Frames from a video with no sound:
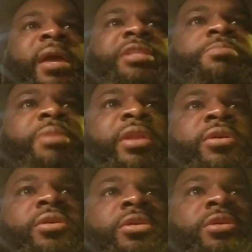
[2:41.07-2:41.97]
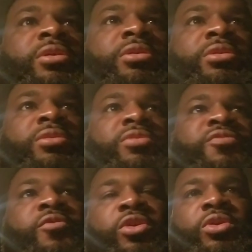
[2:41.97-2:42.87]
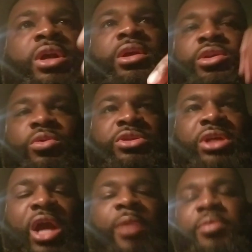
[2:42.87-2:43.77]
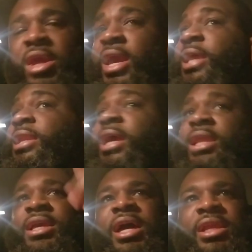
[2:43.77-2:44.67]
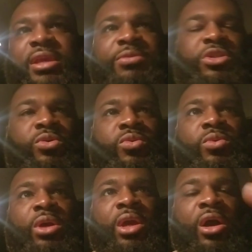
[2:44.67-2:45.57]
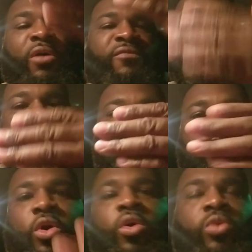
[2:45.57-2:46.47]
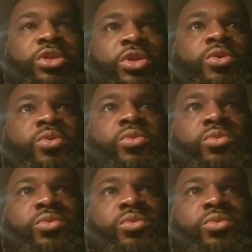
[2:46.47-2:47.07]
it's better for you to comprehend, and it kind of gives you a visual goal to